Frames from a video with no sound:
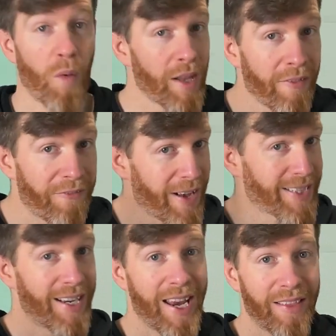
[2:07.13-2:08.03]
of the
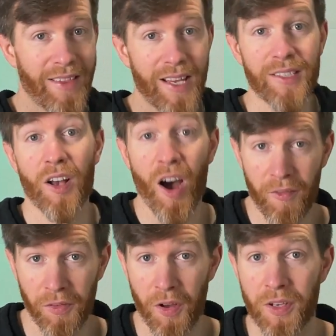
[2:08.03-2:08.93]
fascinating things I've
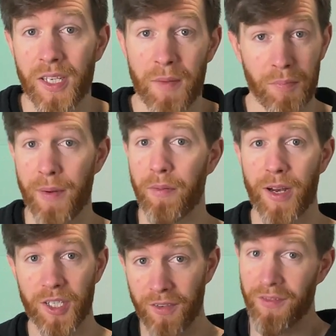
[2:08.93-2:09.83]
learned in
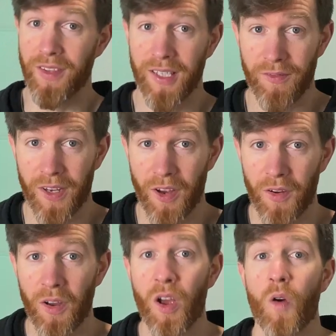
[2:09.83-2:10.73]
preparation for this video
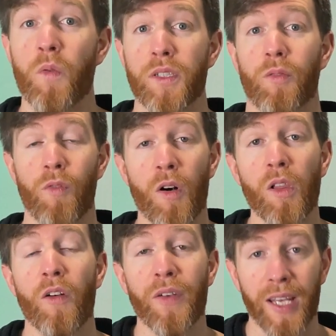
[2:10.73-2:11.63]
was the role
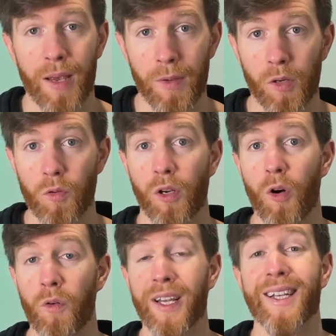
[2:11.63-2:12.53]
of a chemical
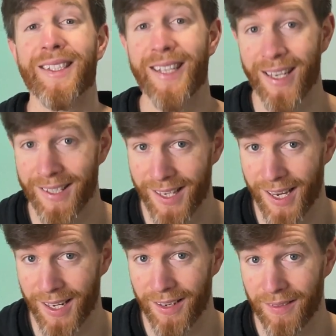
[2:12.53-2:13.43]
called adenosine.